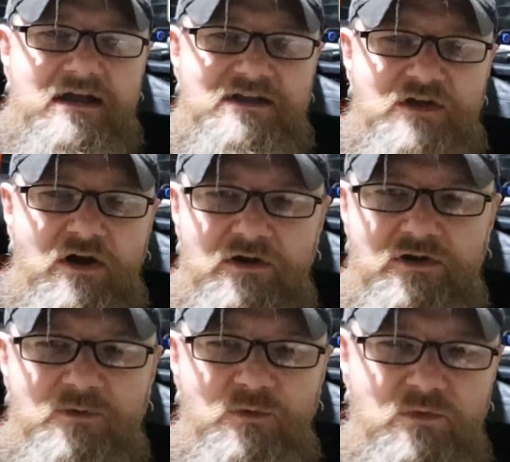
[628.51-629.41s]
and
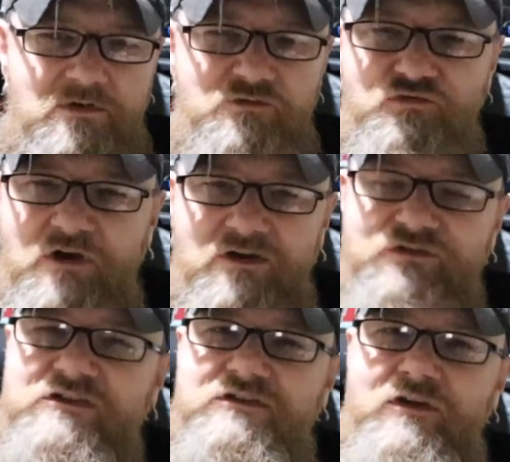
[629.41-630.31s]
herbal,
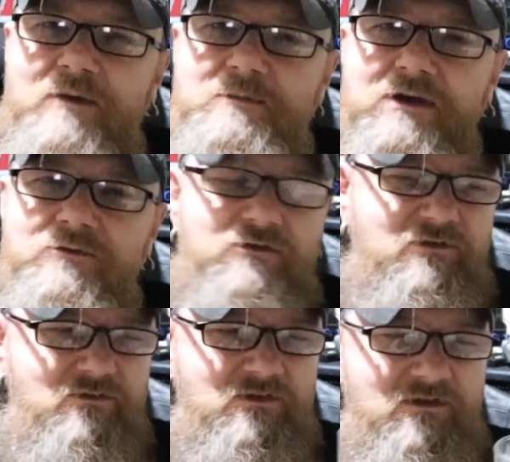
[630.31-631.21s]
grassy type
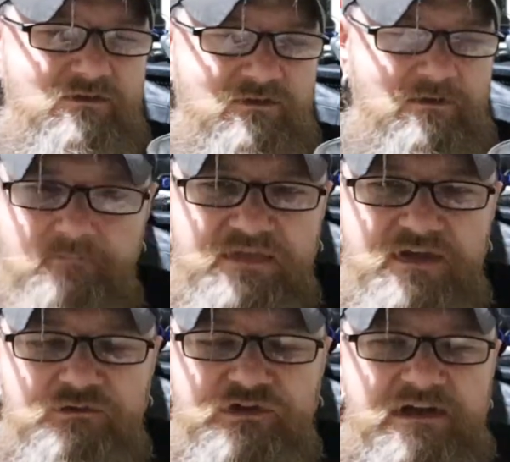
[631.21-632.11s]
notes on this.
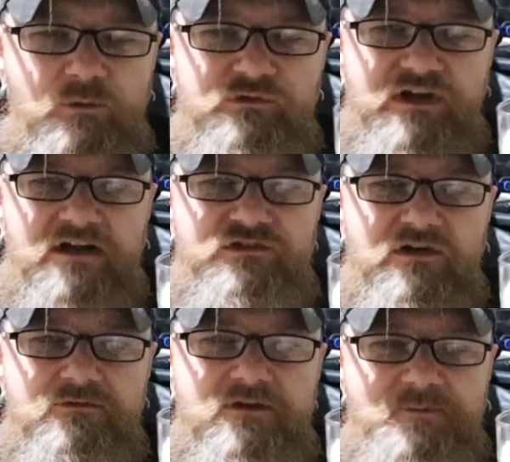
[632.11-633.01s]
There was a little touch
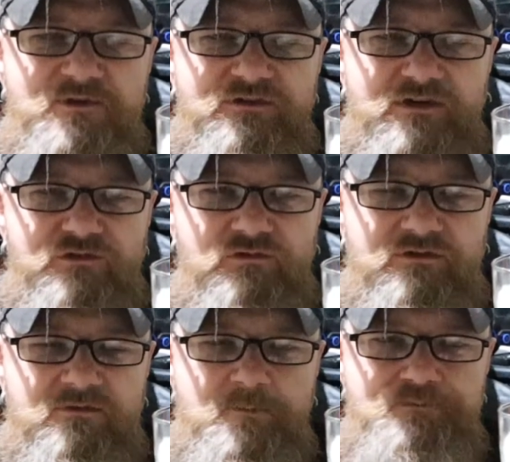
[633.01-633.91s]
of lemon
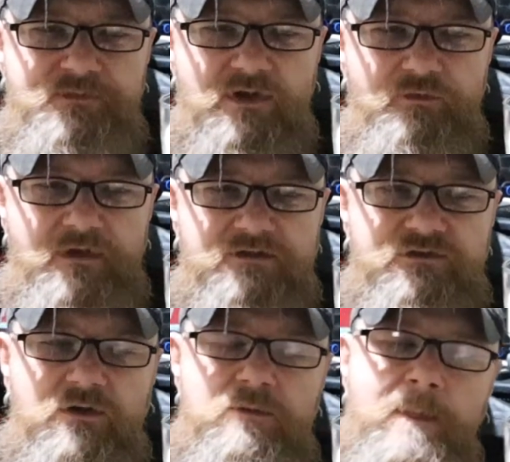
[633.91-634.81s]
citrus on that
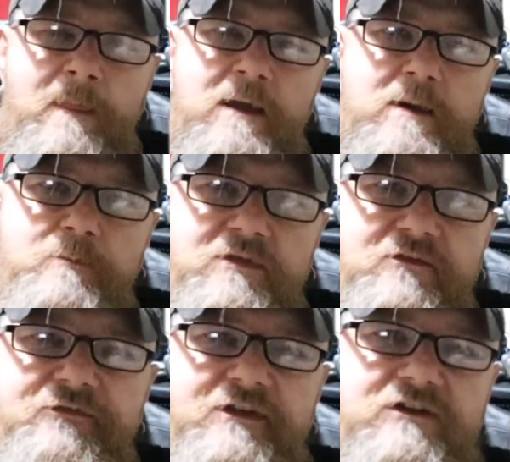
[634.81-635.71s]
too, but the
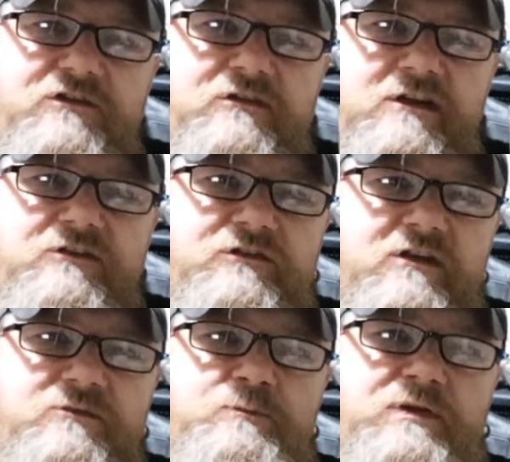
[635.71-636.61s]
finish is just